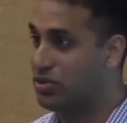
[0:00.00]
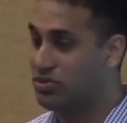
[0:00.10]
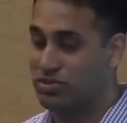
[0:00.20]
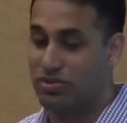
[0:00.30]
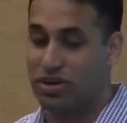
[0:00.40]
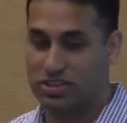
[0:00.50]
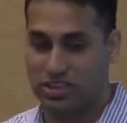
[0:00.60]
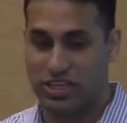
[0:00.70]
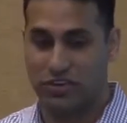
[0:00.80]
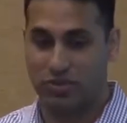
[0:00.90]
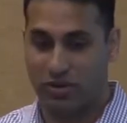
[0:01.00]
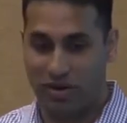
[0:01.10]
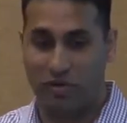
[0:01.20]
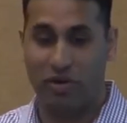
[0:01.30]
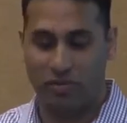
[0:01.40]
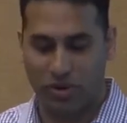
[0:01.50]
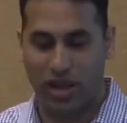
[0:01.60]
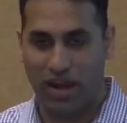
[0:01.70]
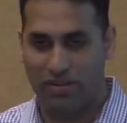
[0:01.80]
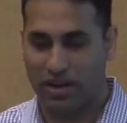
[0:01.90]
which was really successful, and we're going
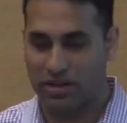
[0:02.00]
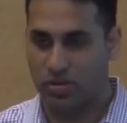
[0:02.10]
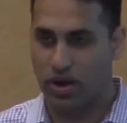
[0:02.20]
to have another